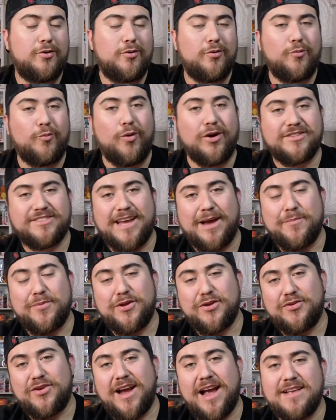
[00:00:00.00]
What's happening,
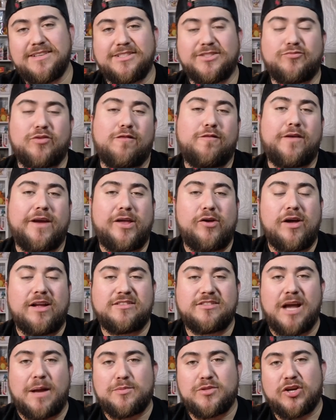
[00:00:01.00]
you guys? This is Rafael at
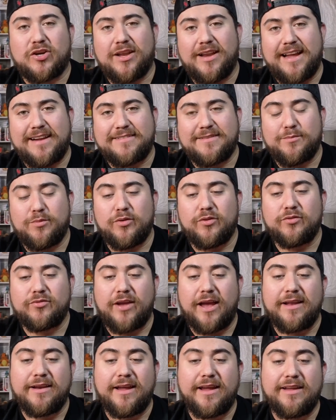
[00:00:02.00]
Top Shot Collectibles,
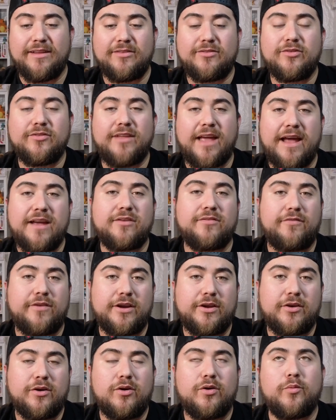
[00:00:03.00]
and in today's
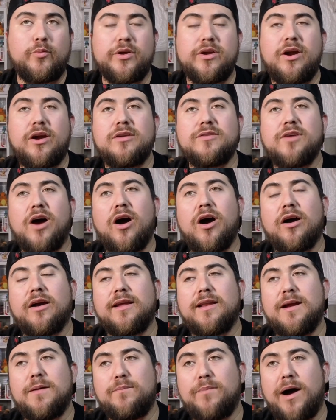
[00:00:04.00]
video we are
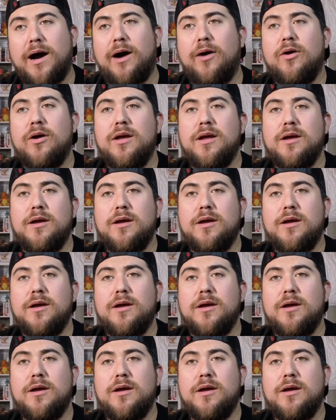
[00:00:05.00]
talking about